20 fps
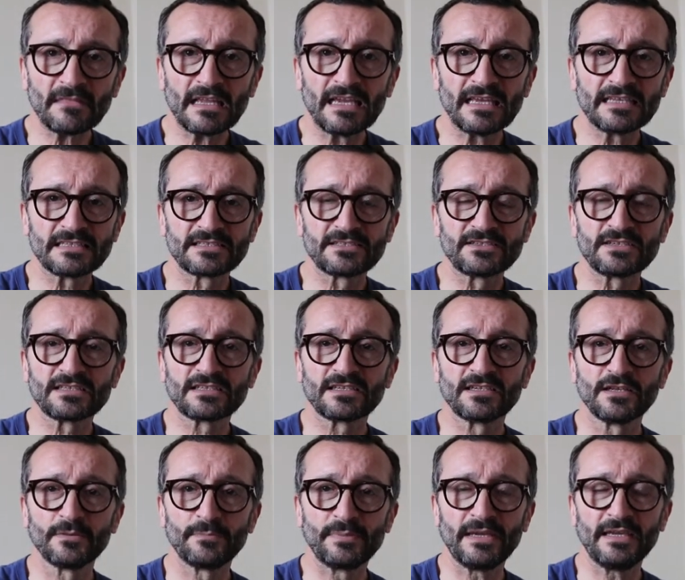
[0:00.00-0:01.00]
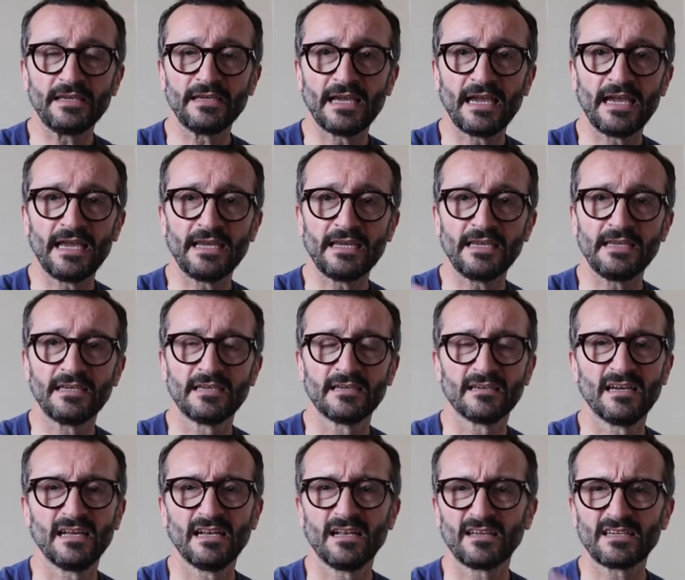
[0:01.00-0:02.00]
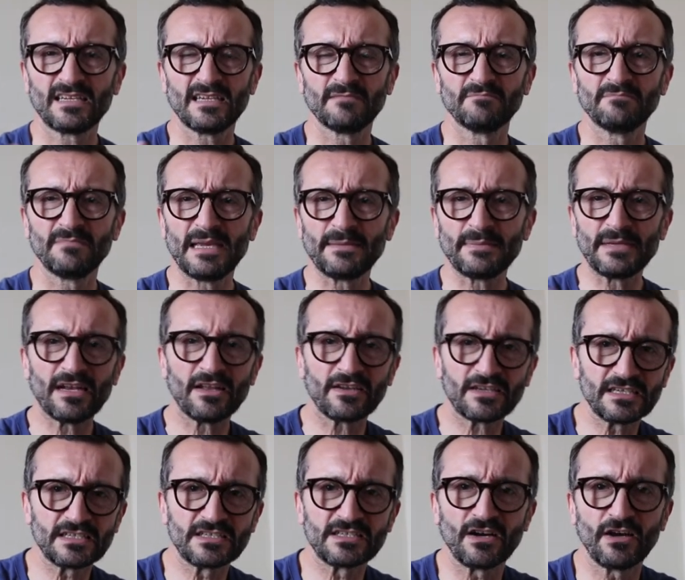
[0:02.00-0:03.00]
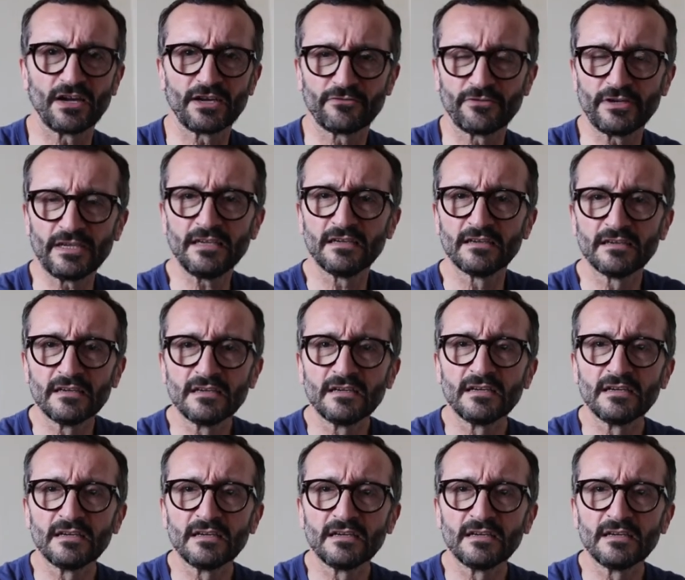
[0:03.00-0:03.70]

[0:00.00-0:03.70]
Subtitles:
it's just going to be a diary